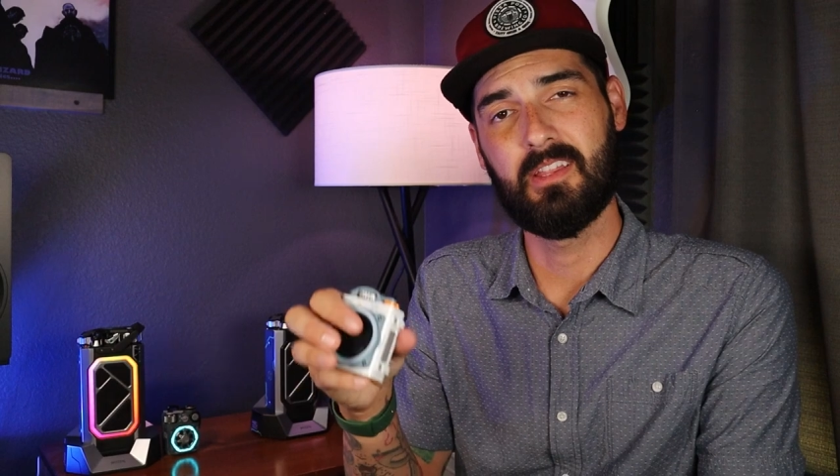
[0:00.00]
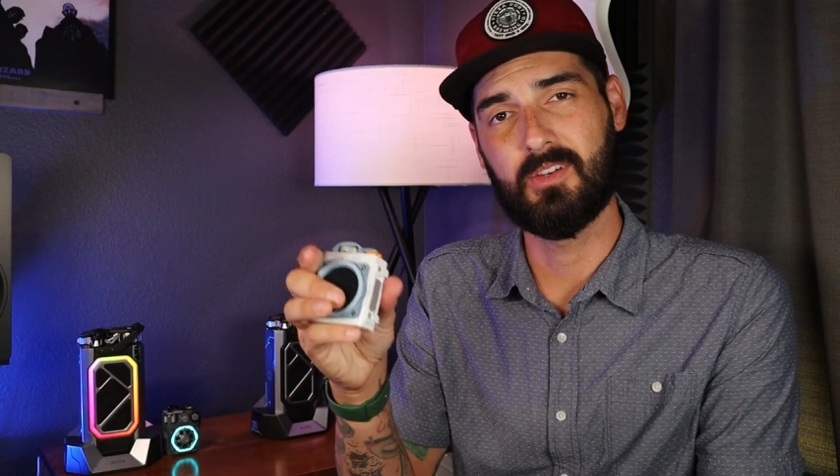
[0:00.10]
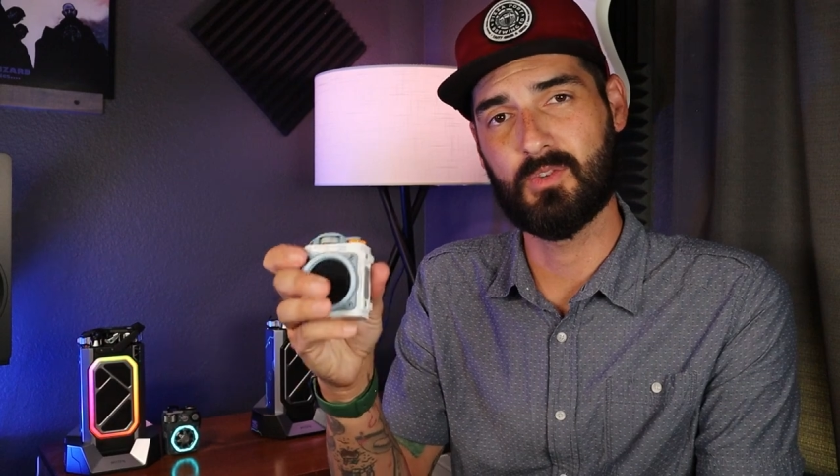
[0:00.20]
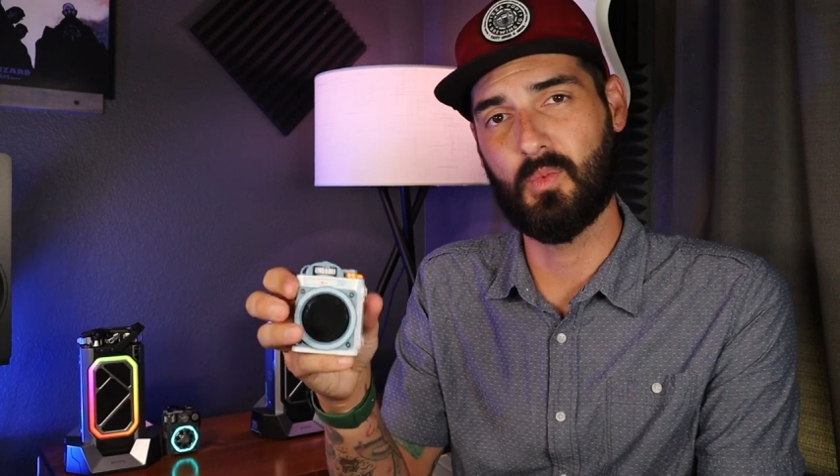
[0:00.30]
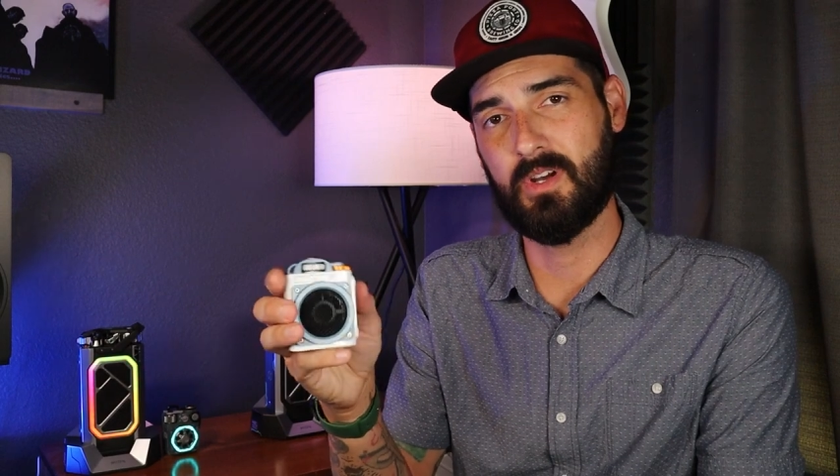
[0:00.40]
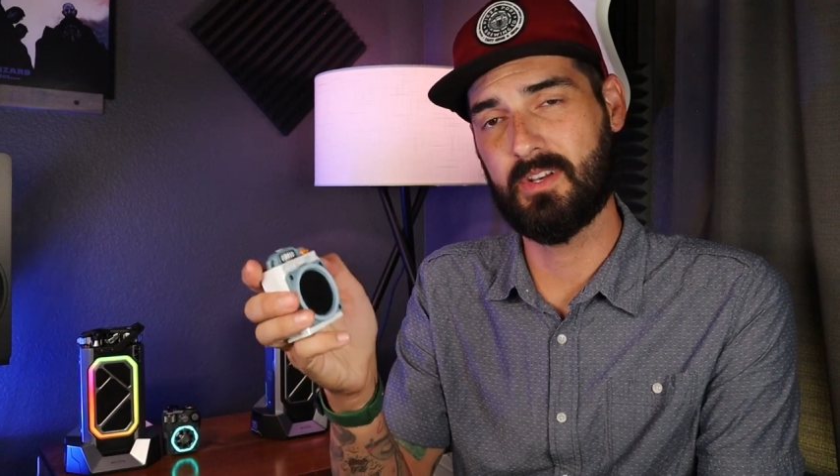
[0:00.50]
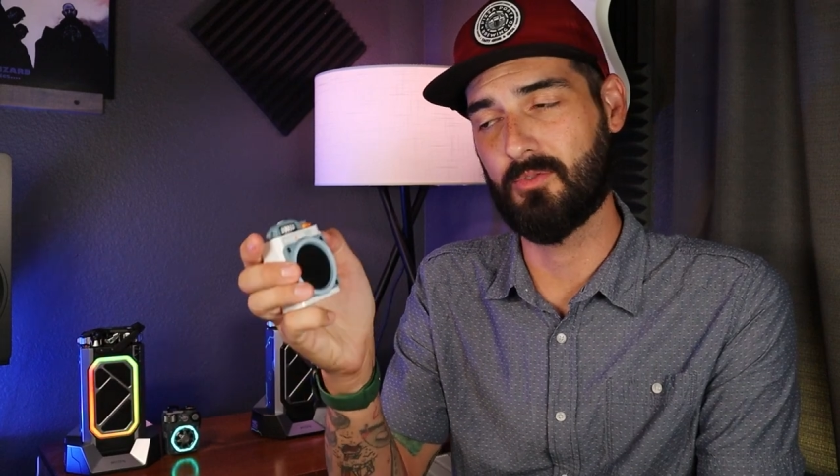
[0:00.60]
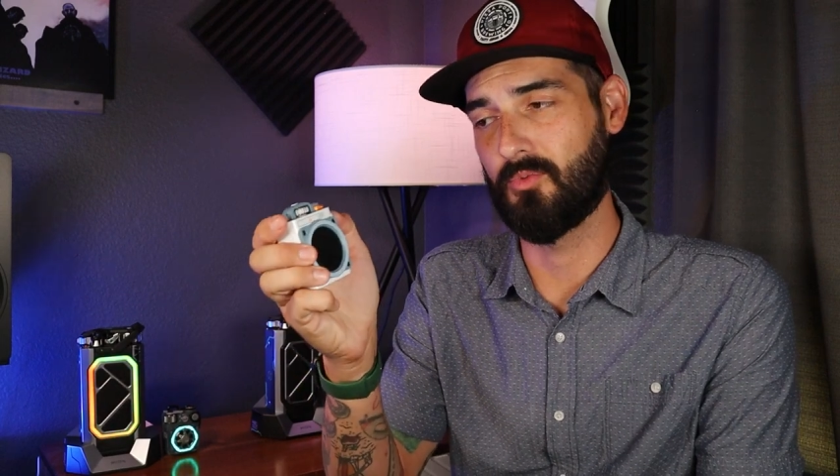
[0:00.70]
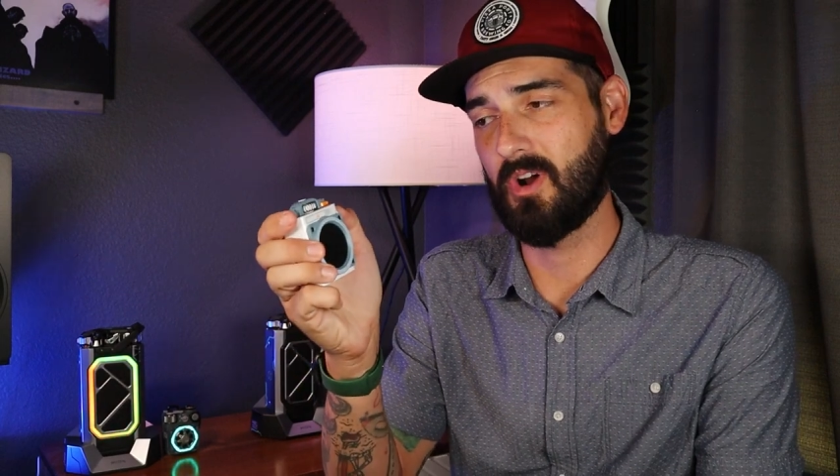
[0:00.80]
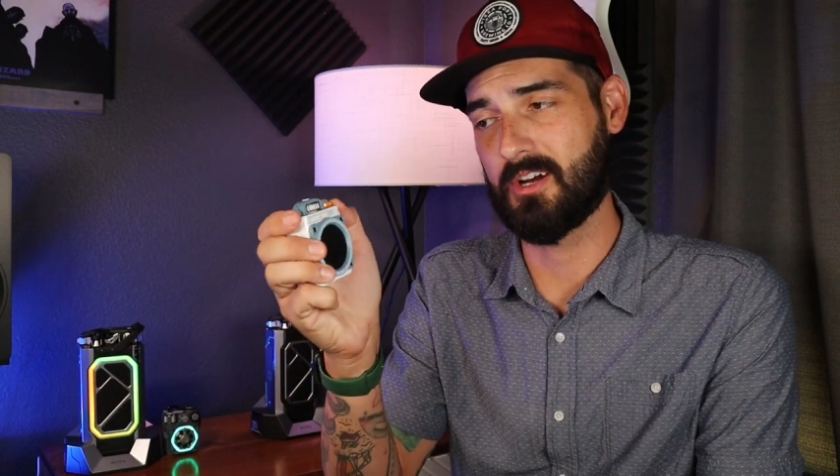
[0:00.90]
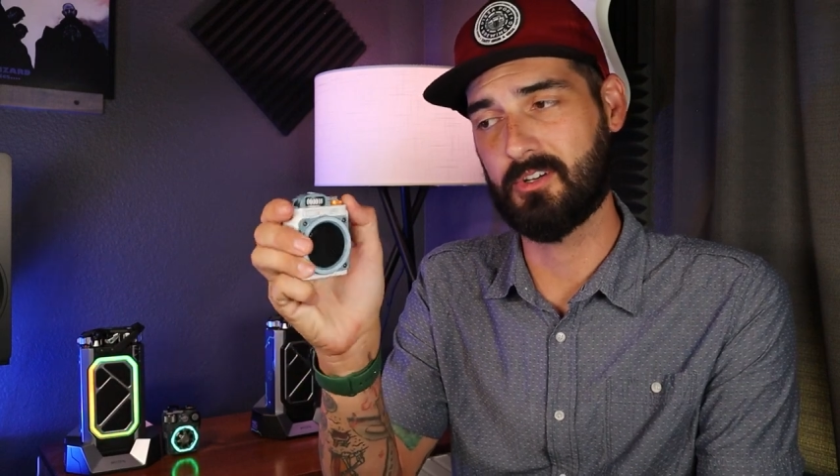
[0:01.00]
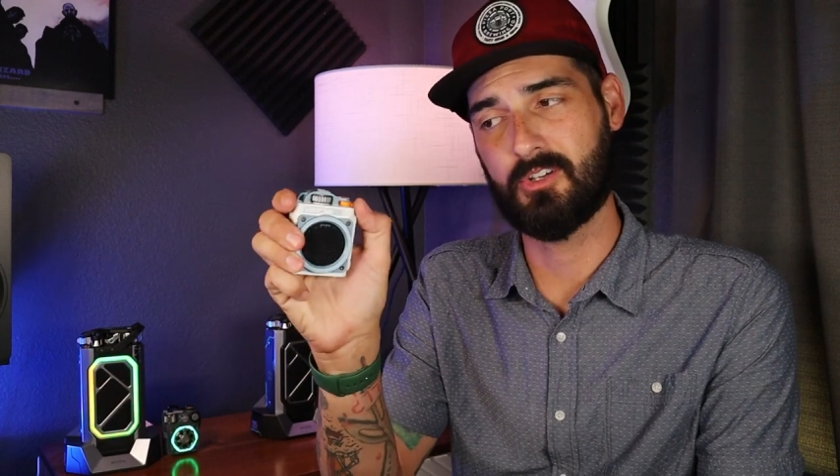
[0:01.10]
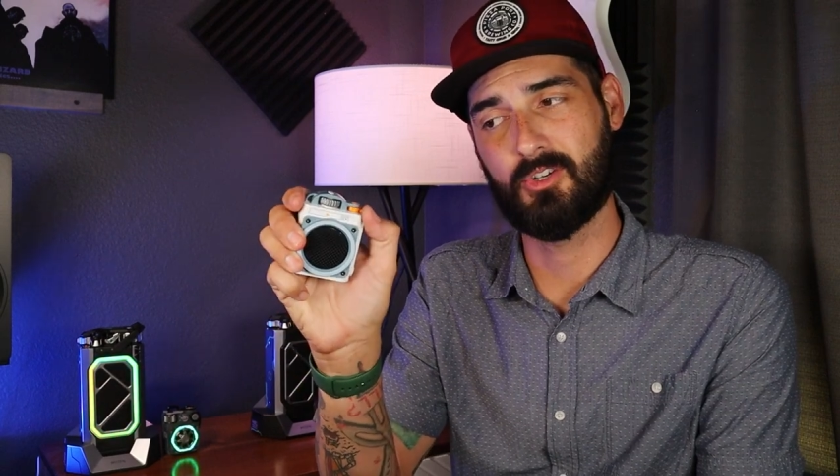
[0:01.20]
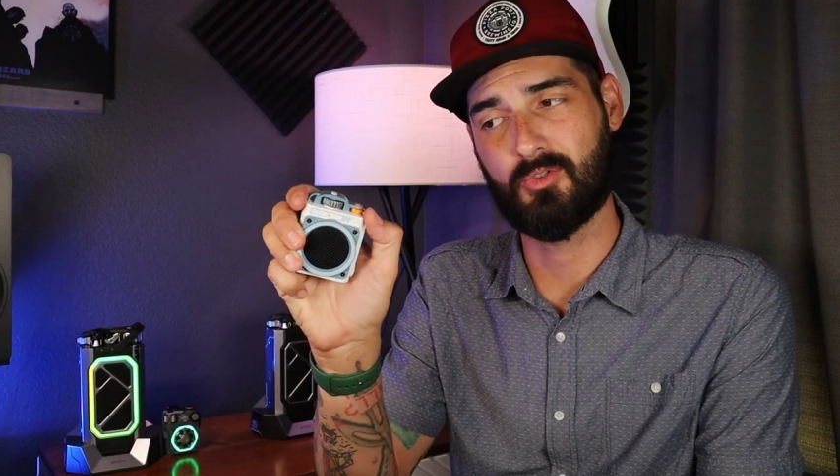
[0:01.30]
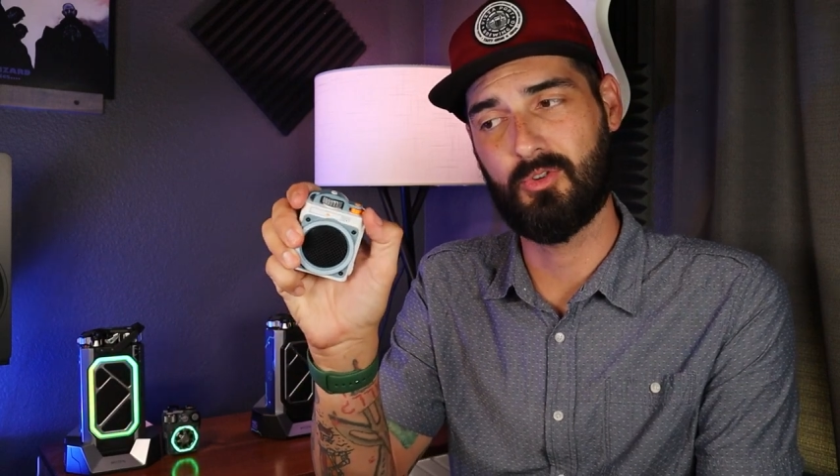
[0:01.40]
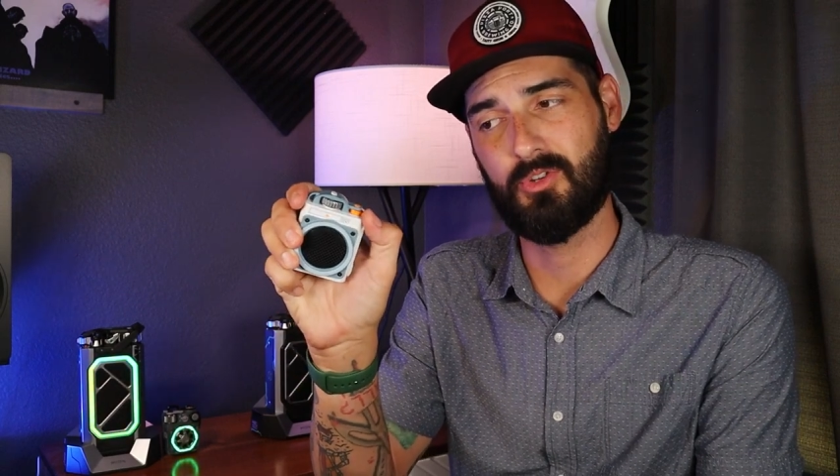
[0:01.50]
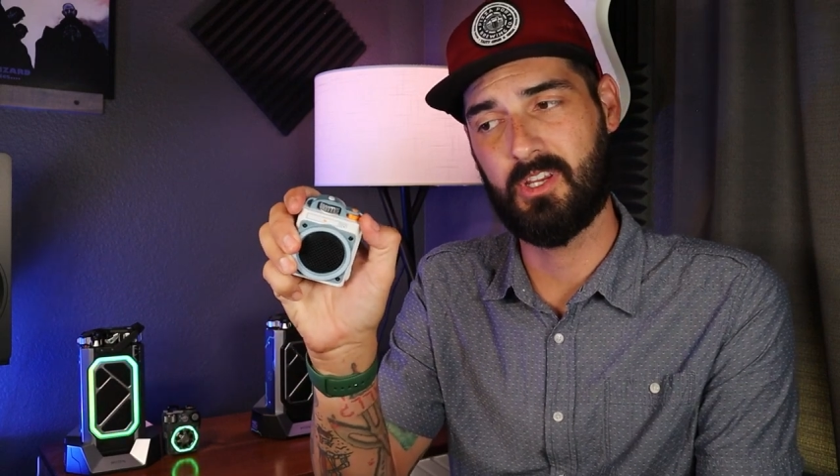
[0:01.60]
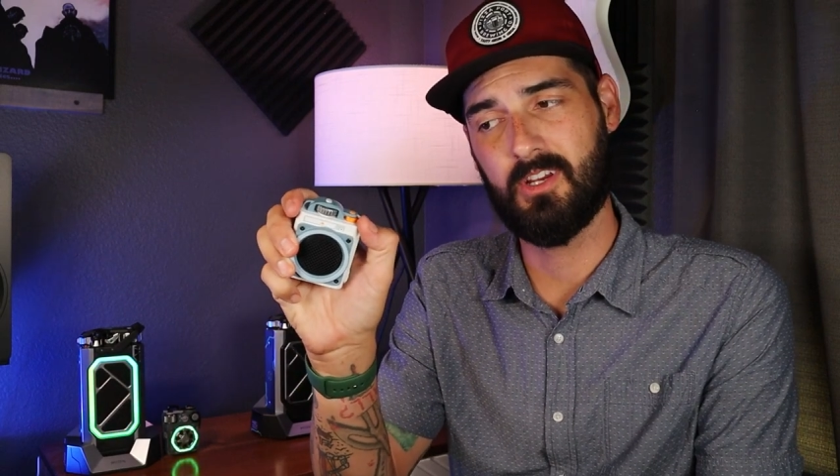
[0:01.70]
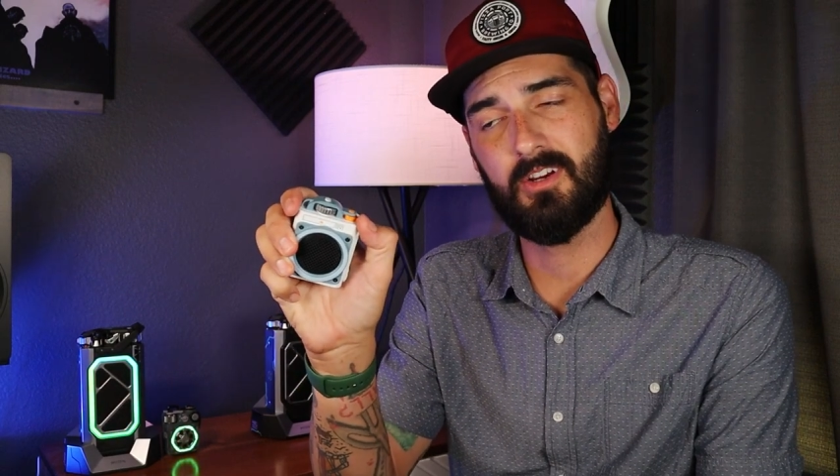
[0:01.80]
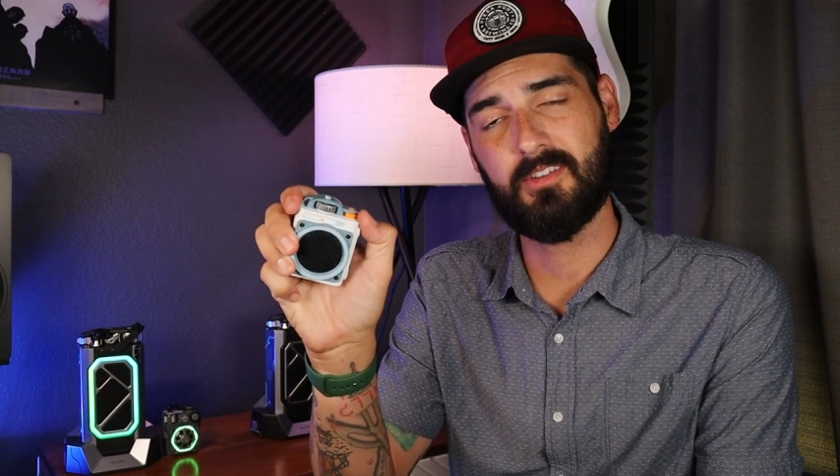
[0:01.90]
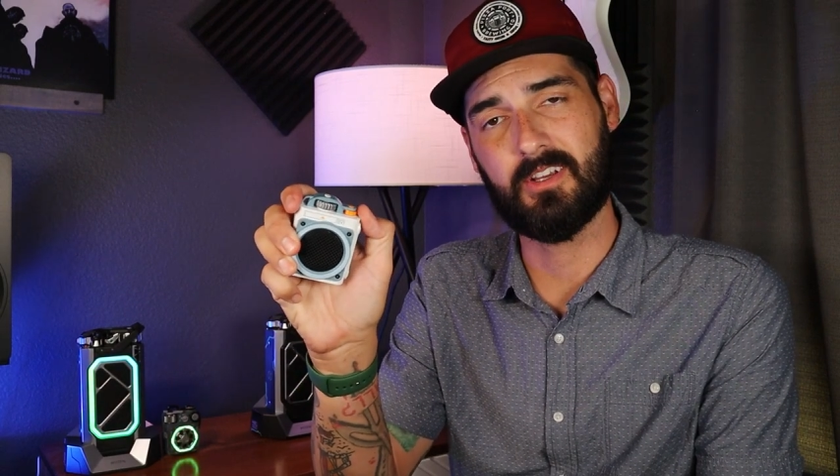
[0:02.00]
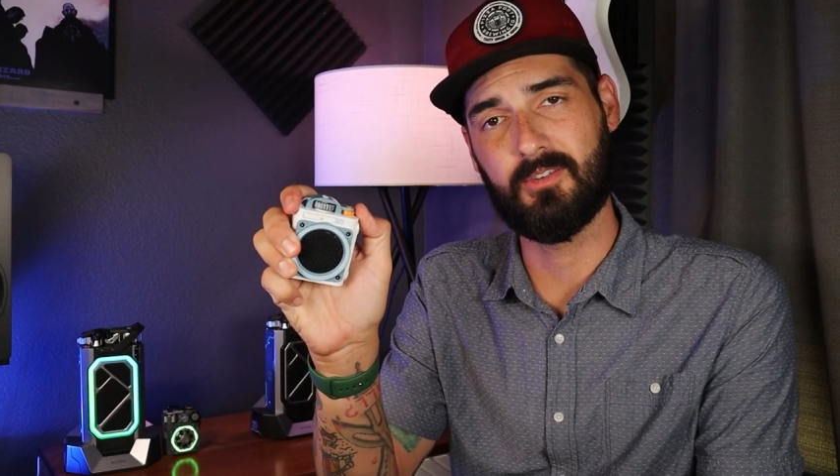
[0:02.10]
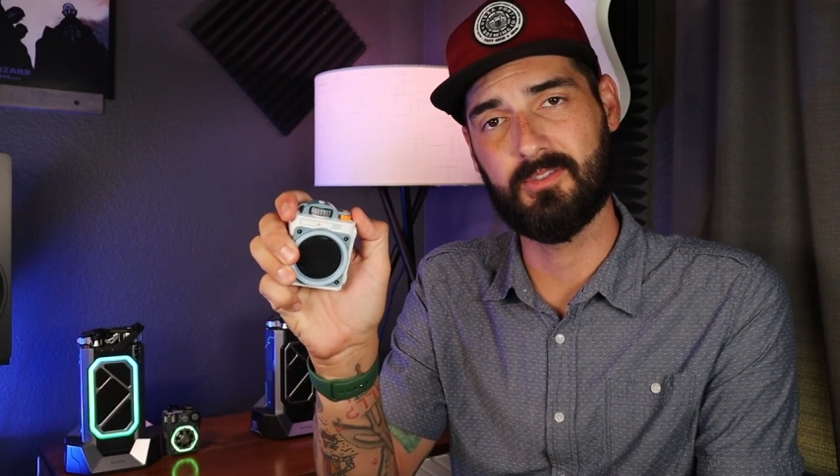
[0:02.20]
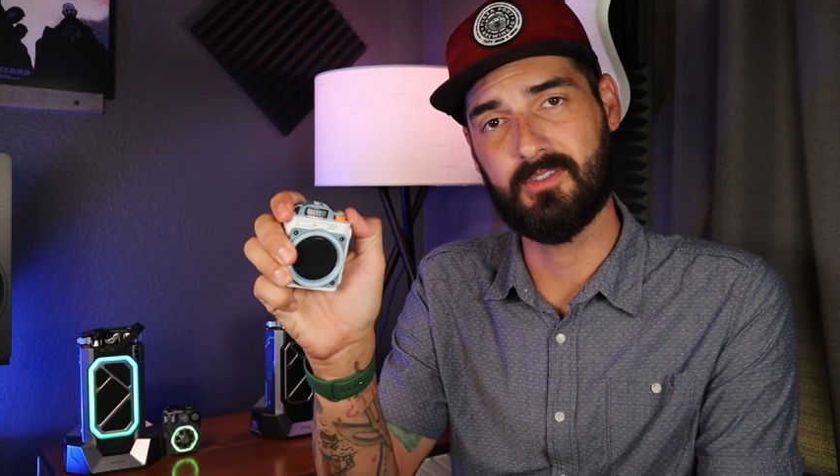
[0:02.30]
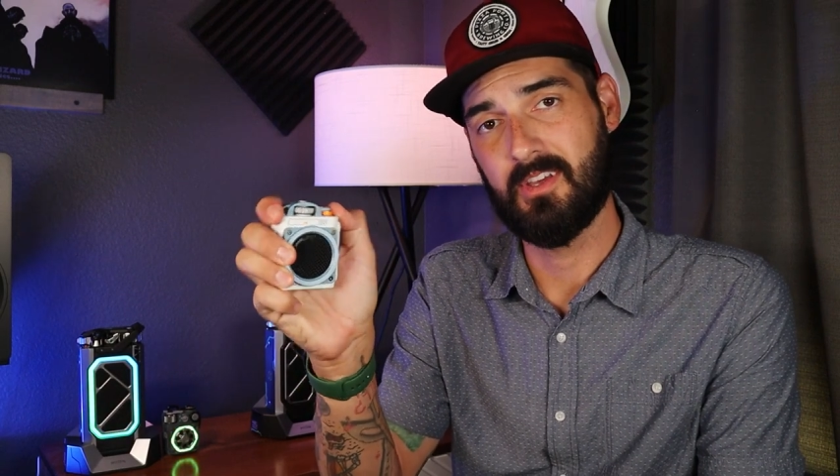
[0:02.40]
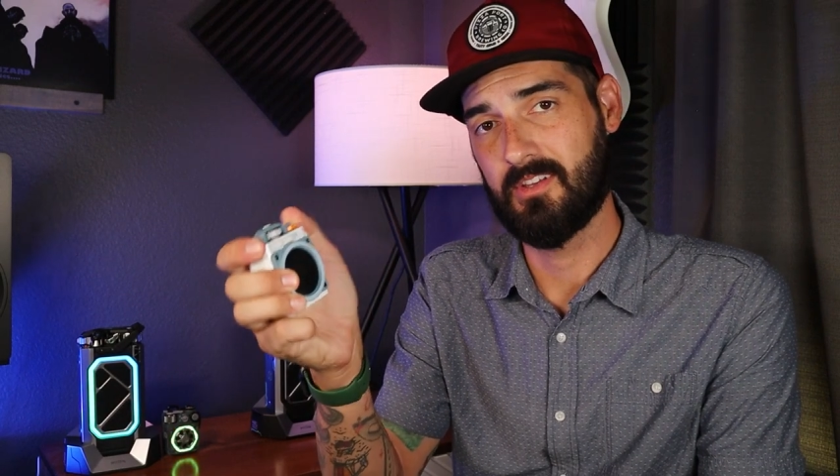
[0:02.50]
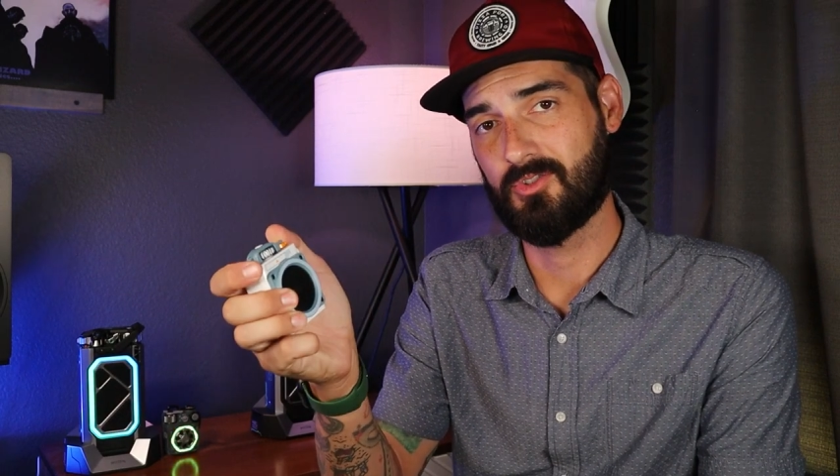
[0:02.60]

There's one rocker control here that goes